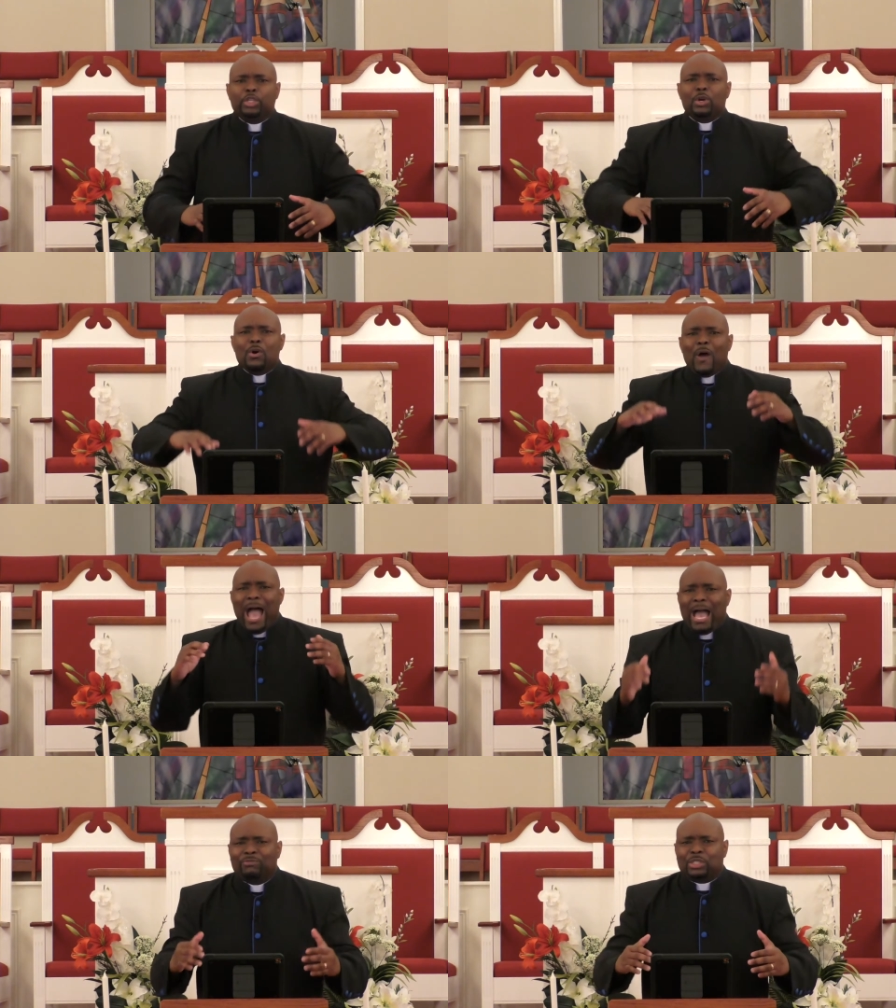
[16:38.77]
You
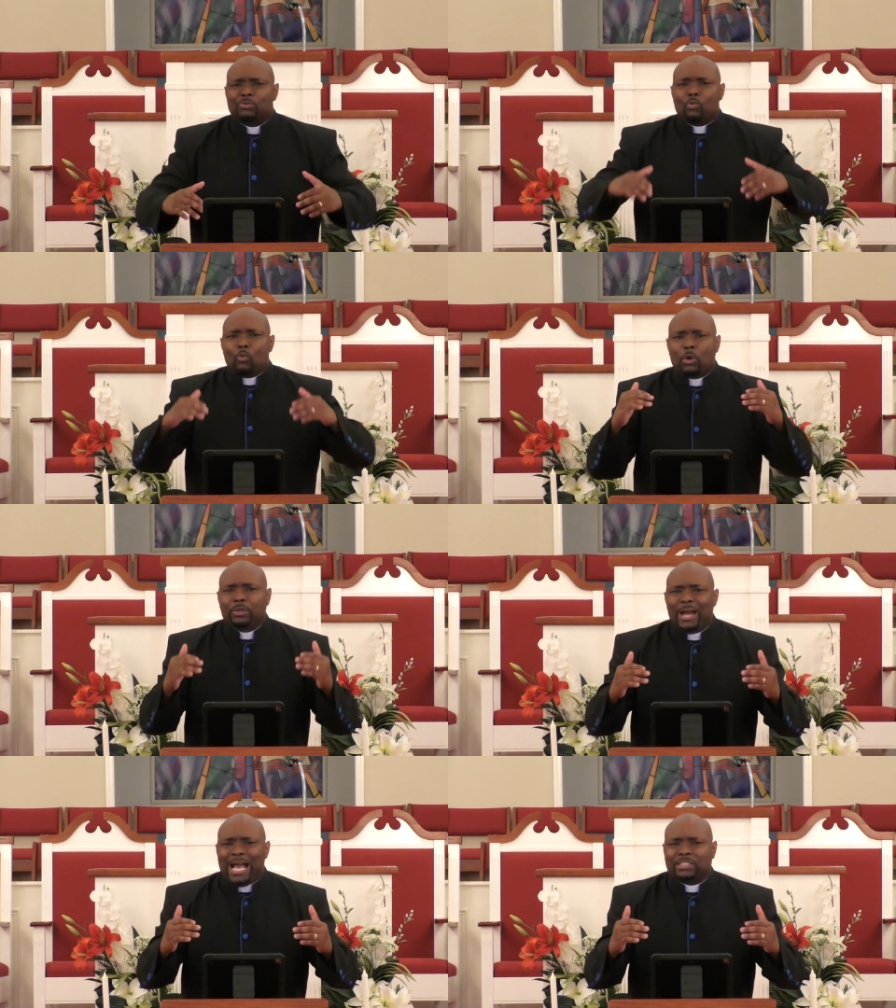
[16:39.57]
have to
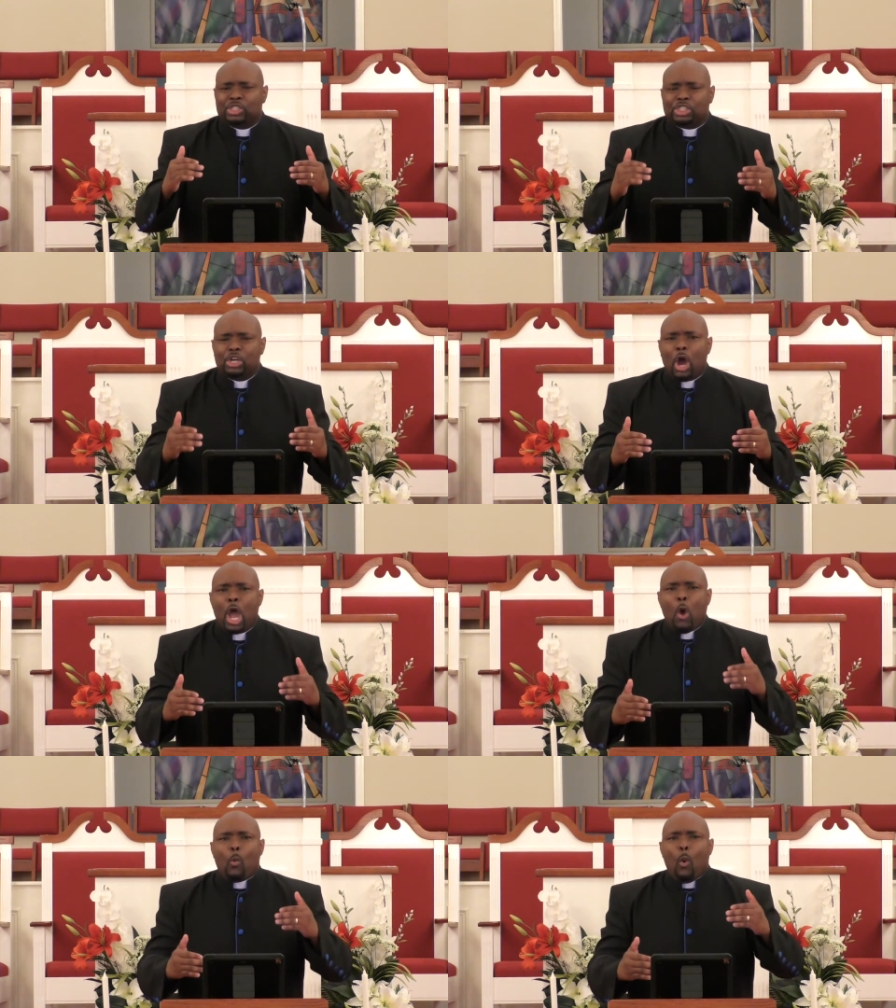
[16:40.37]
you have to
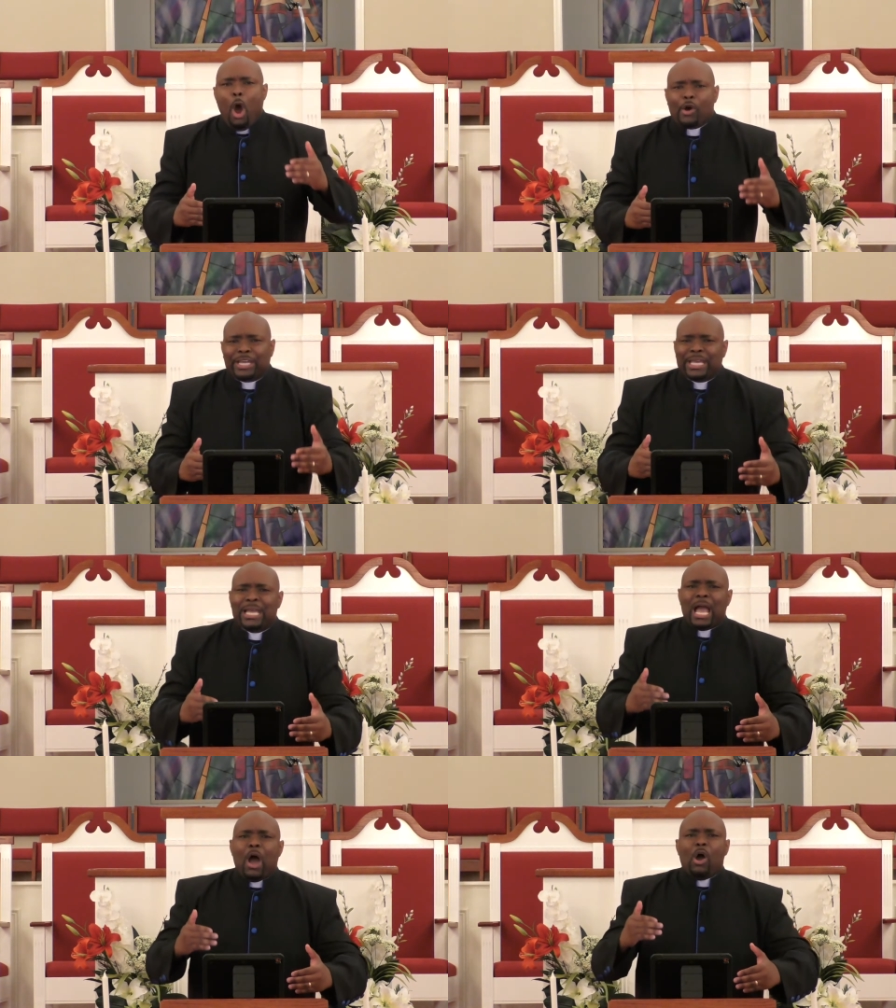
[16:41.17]
start
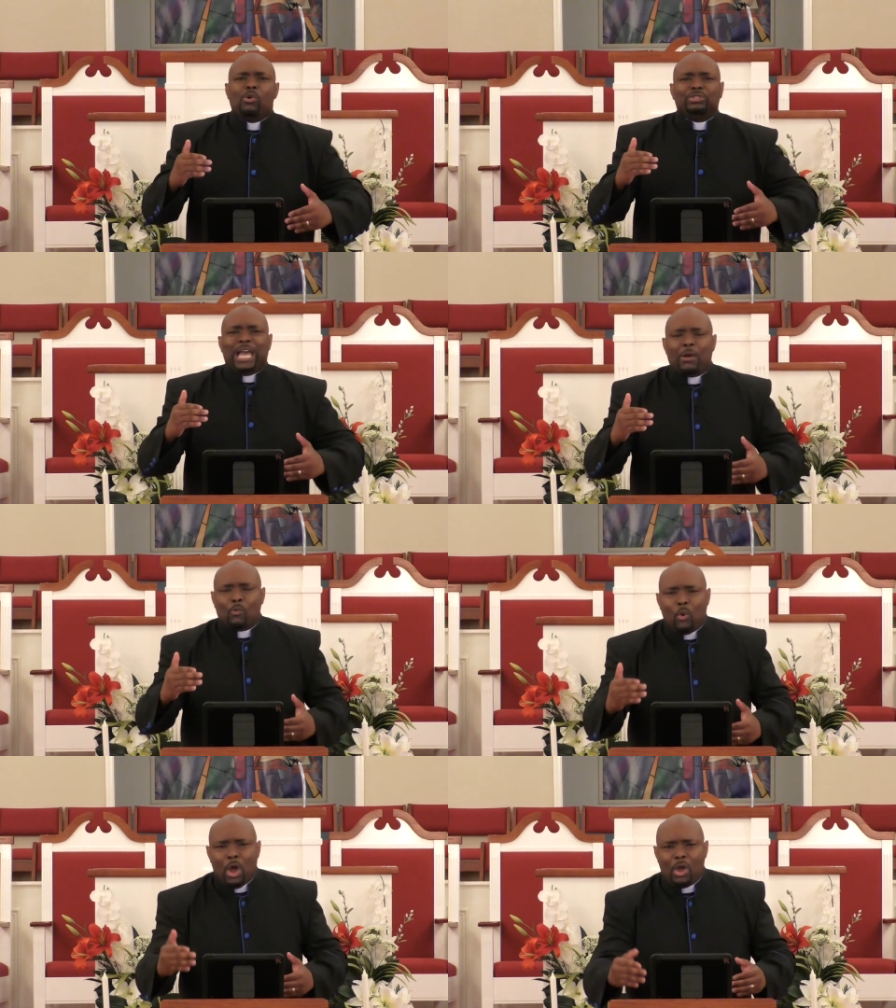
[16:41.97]
walking on
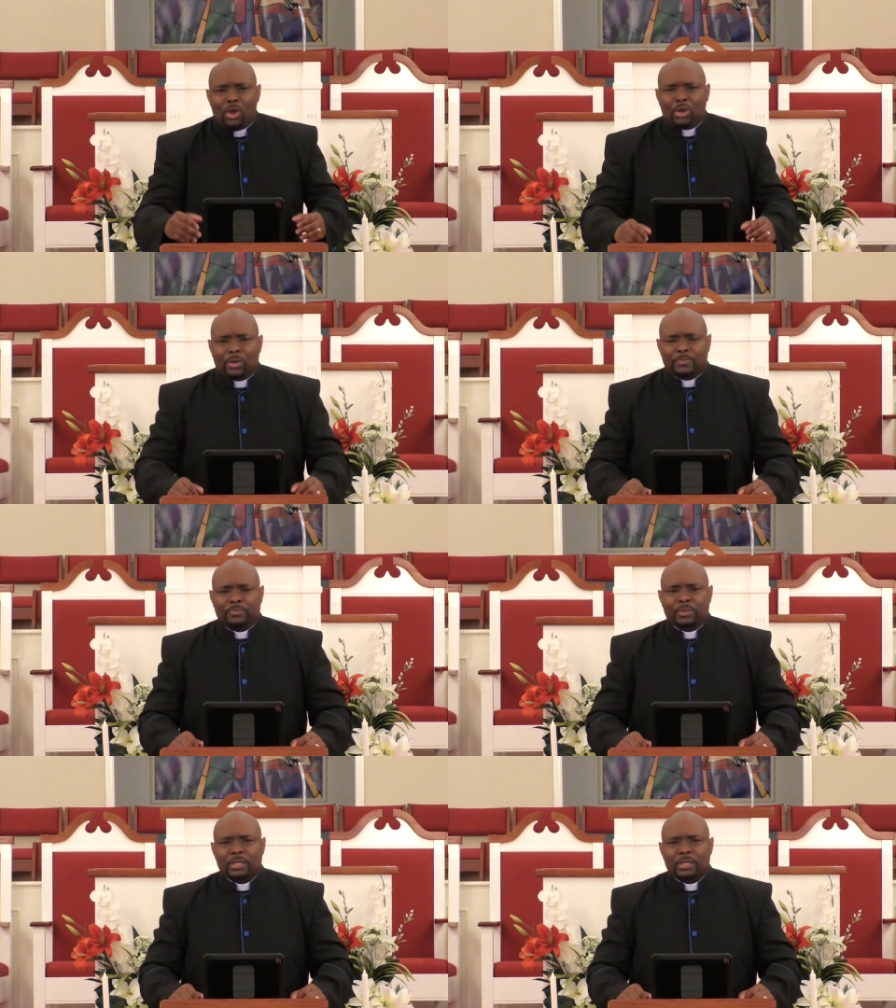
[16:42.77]
that word.